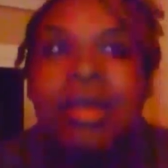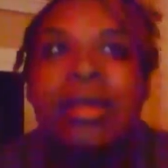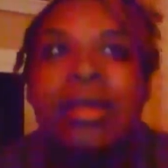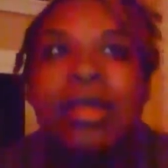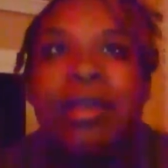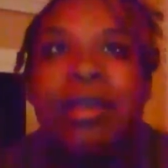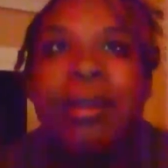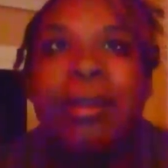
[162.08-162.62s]

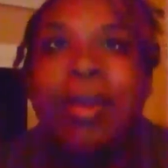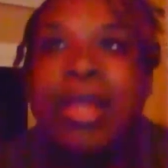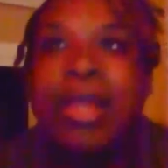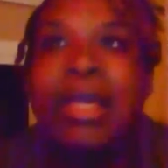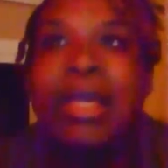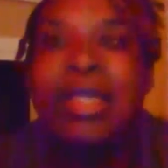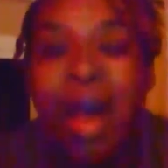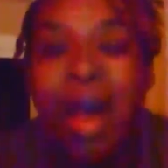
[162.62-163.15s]
My
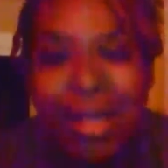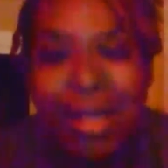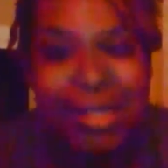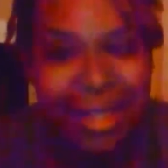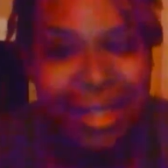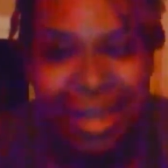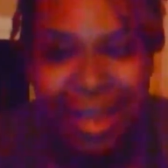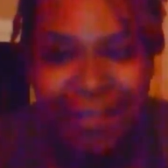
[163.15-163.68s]
birthday is
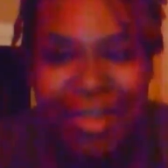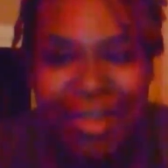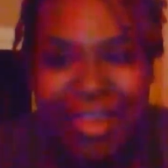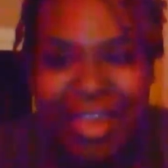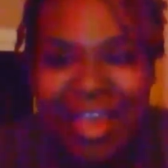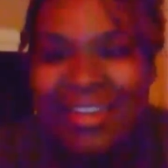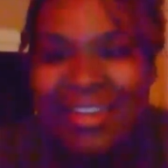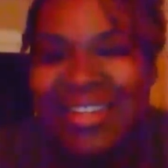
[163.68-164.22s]
August 11th.
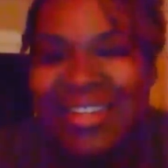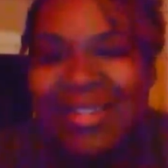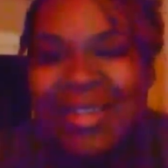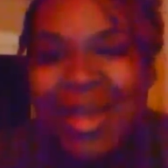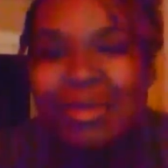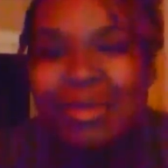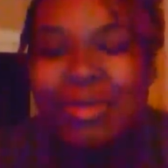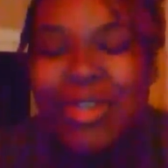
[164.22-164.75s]
I just
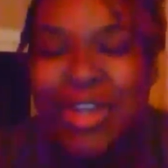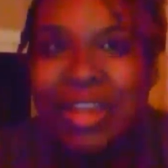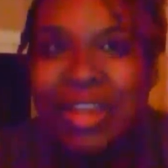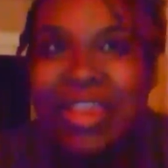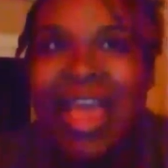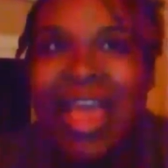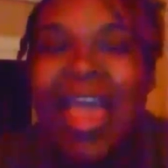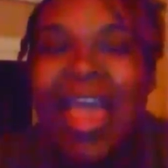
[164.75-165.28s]

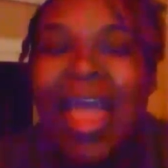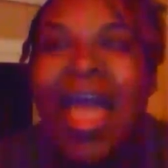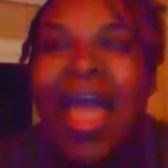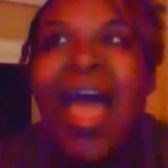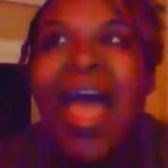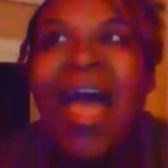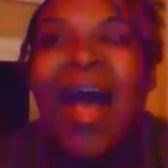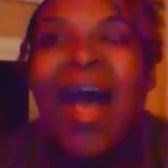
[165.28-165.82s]
shared that.
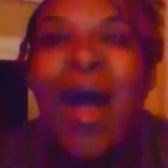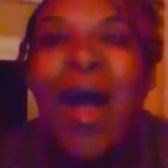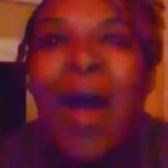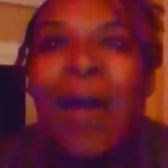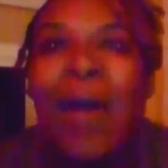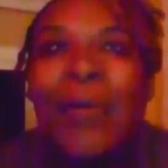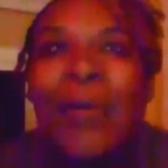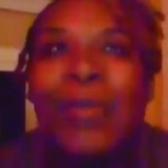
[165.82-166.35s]

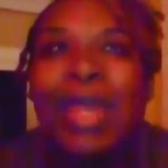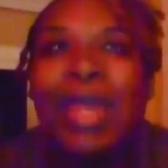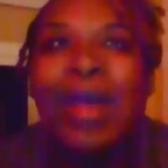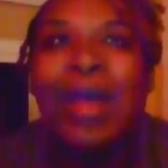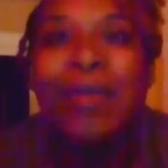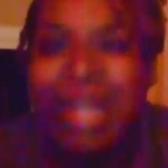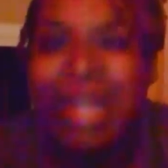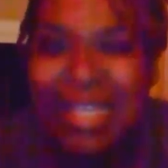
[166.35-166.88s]
And
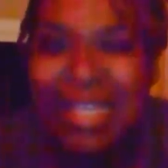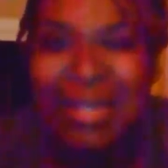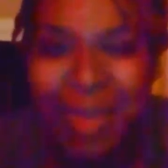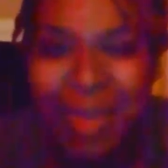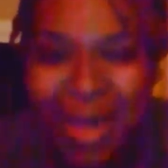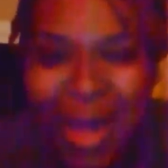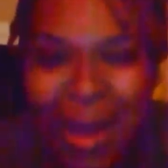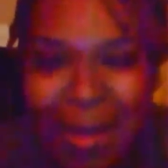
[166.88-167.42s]
I released a
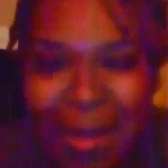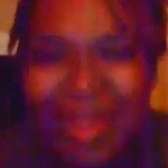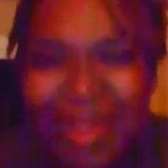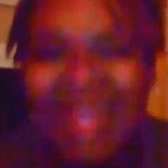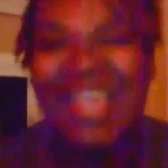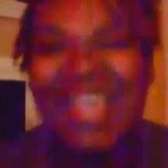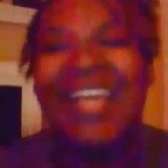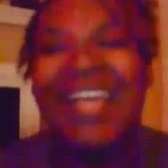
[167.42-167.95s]
book on my
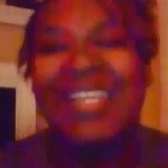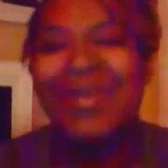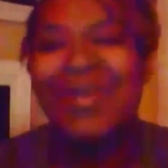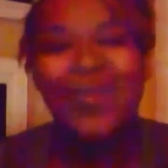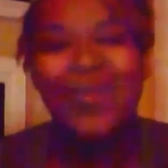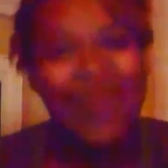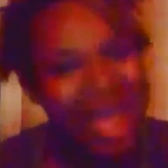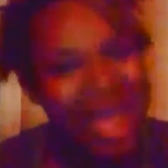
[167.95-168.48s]
birthday as
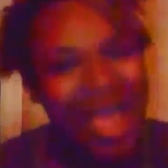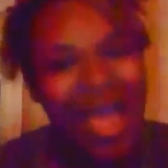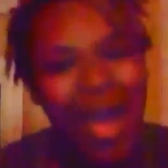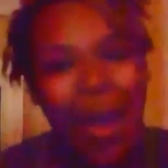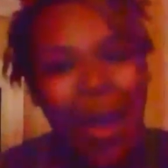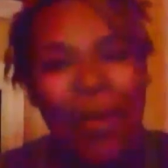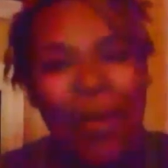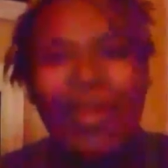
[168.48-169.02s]

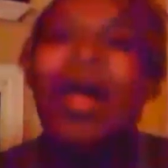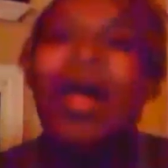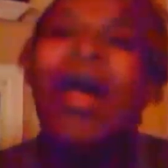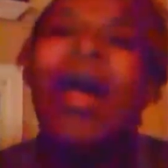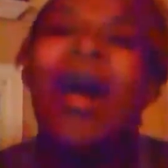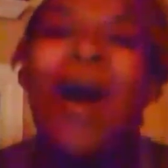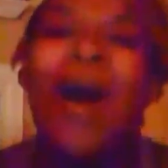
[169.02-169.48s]
well. I'm